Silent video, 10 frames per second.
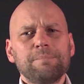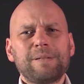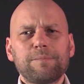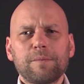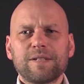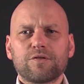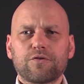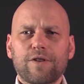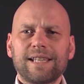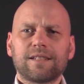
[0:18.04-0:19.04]
People have been
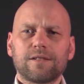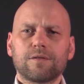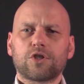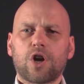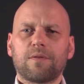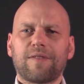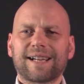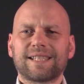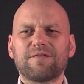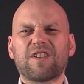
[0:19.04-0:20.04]
trained to do the job of
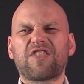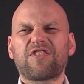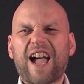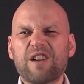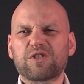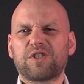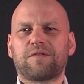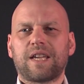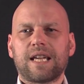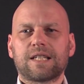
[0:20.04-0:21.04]
acting for thousands
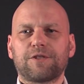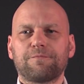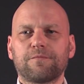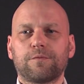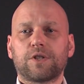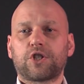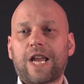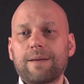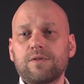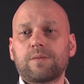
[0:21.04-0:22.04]
of years, from the
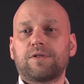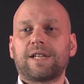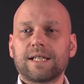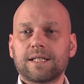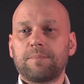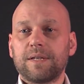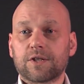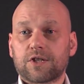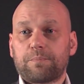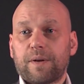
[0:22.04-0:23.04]
shamans pretending to be the
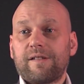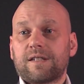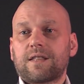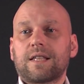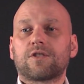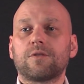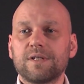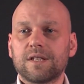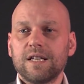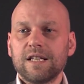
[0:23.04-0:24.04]
spirits that they
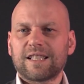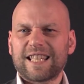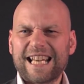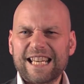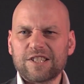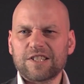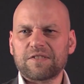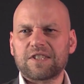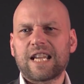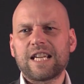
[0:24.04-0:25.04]
summoned to the legends
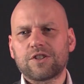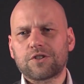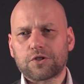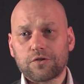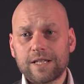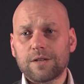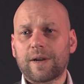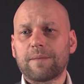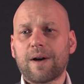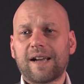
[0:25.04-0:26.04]
of stage and screen that
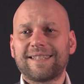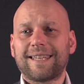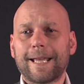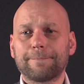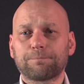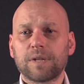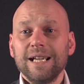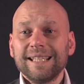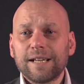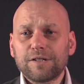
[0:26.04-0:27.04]
we admire today.
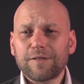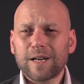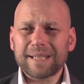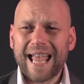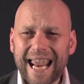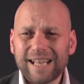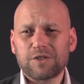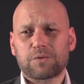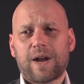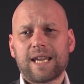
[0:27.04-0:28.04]
They've developed
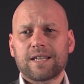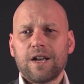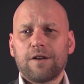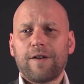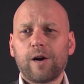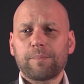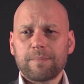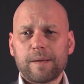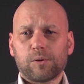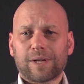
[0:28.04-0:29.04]
endless ways of
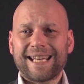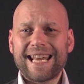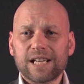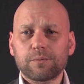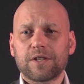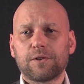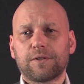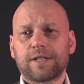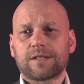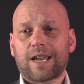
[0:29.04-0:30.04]
helping people connect with an
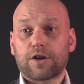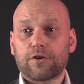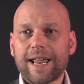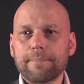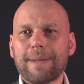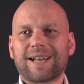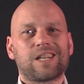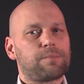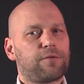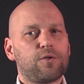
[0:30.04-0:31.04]
audience and create
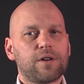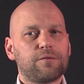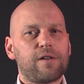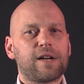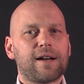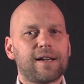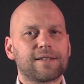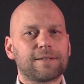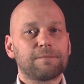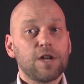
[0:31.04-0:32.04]
magic before your very
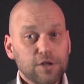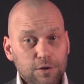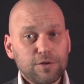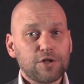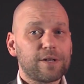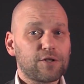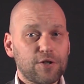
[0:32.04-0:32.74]
eyes. You can do it